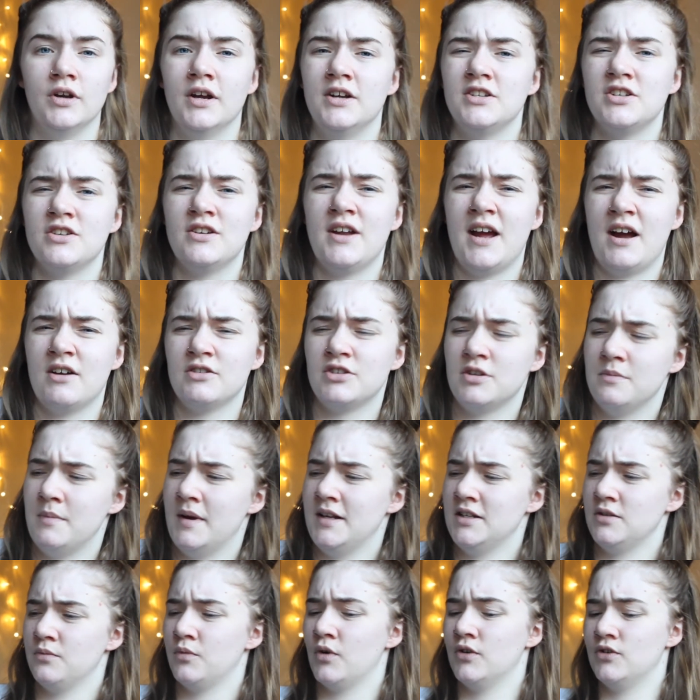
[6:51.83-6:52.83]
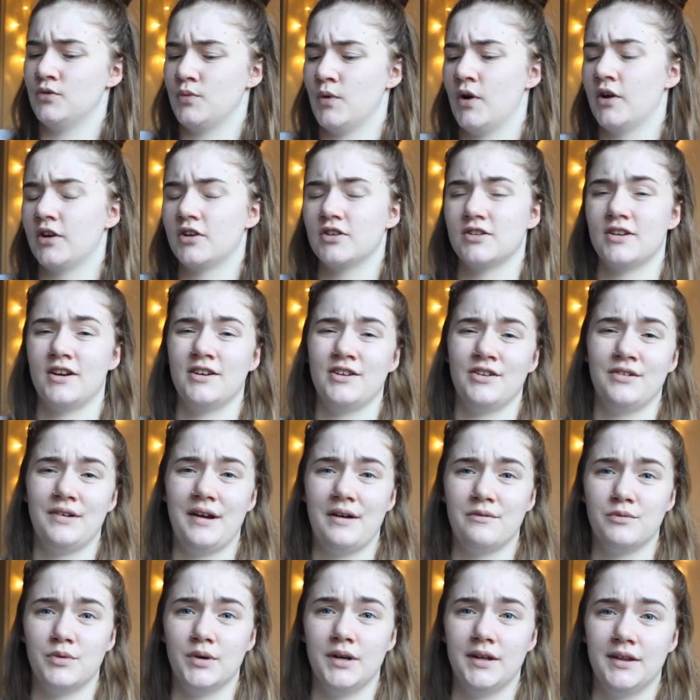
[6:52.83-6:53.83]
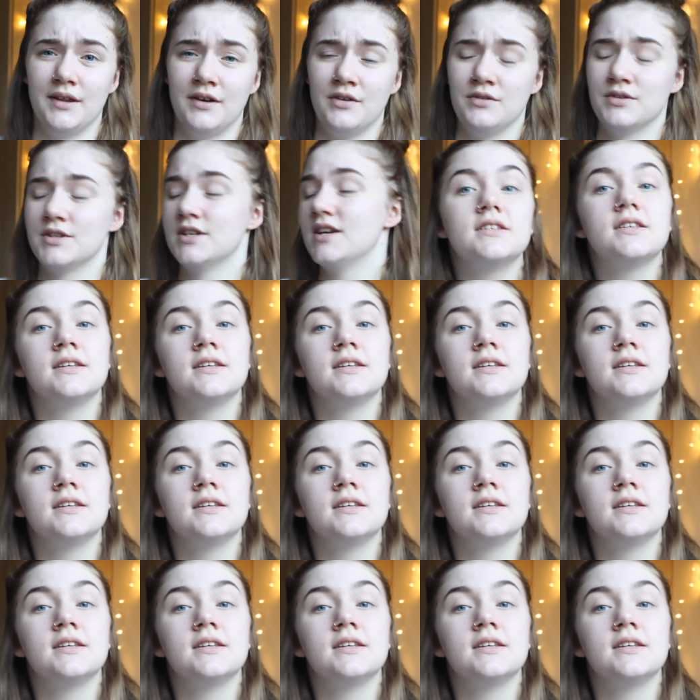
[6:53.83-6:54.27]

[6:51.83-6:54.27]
I don't know how cemented ones work because I don't have one of those.